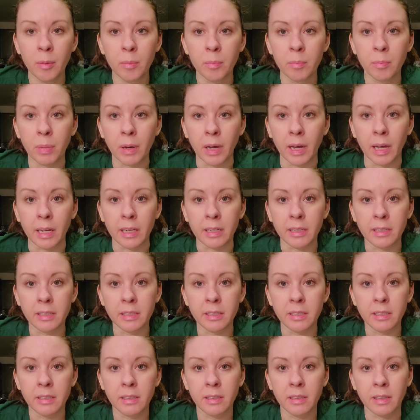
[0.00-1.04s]
But
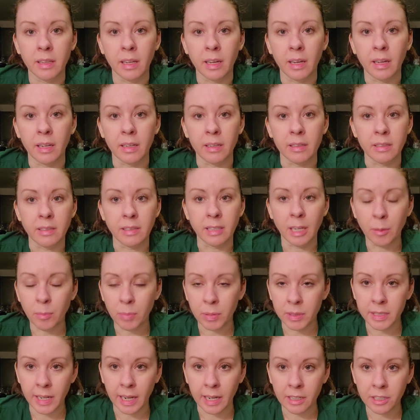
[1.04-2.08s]
the sun
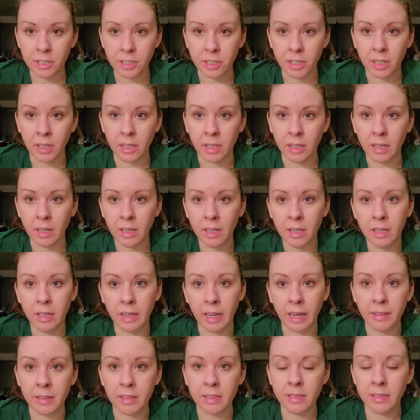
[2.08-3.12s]
protection
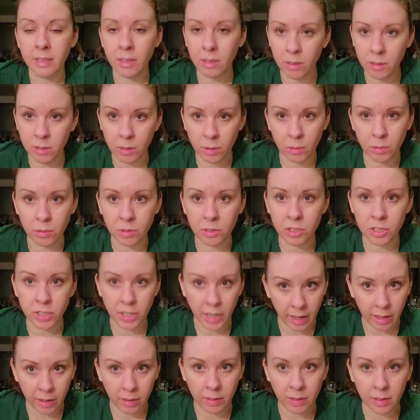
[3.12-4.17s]
and the silicone
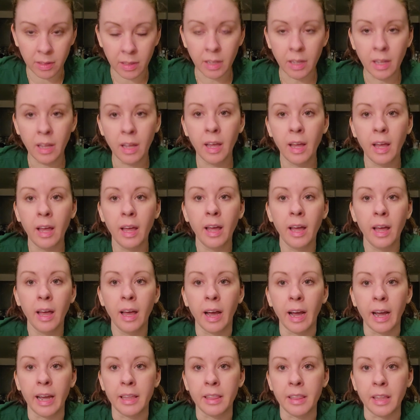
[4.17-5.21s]
gel,
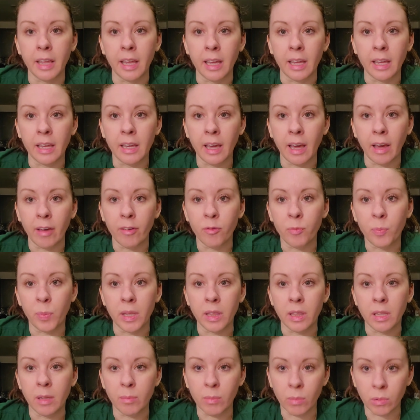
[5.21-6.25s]
I think, have
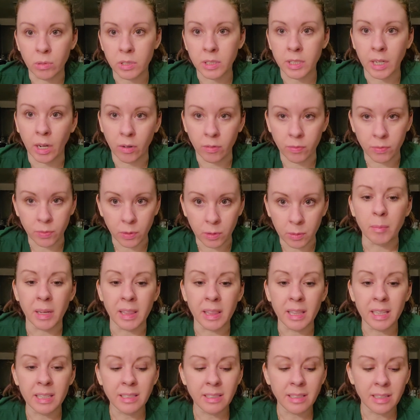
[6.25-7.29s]
been the most helpful. And
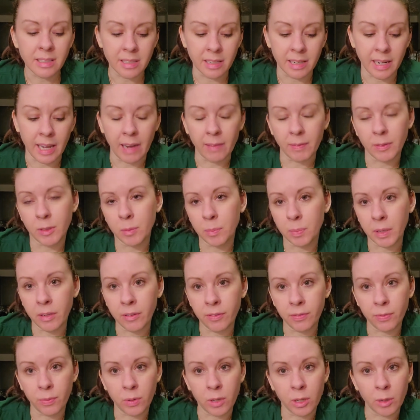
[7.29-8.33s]
this doesn't have to be
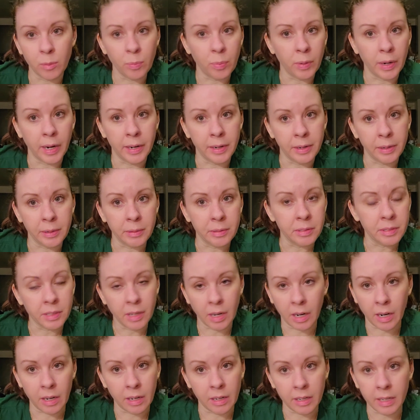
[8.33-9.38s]
for a brand new
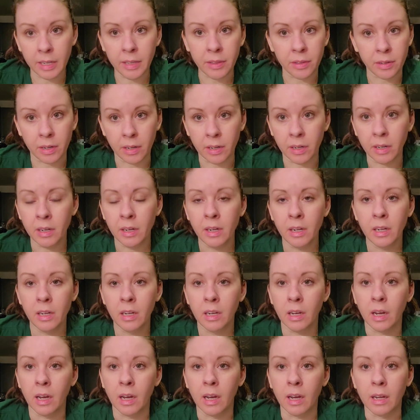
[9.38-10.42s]
scar either.
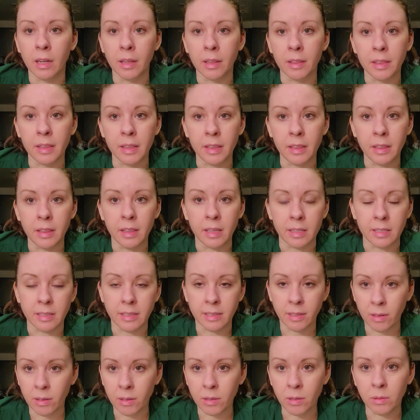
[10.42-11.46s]
The
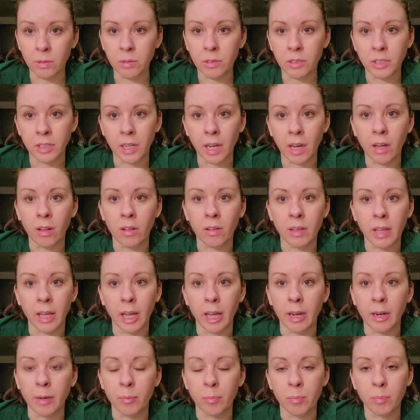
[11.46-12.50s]
silicone gel
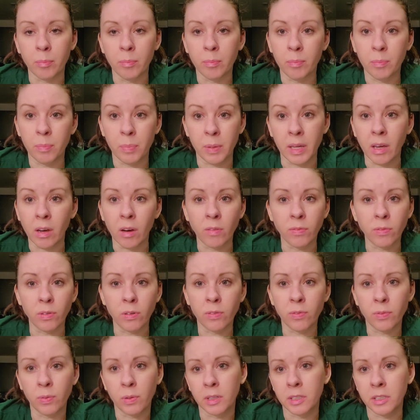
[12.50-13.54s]
can be helpful
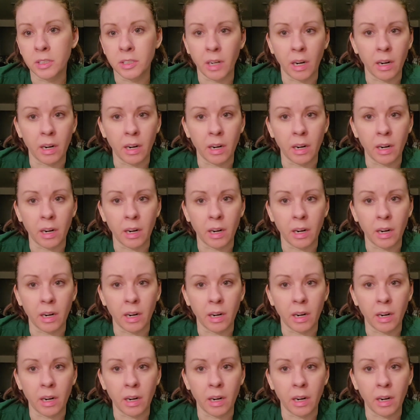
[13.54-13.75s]
for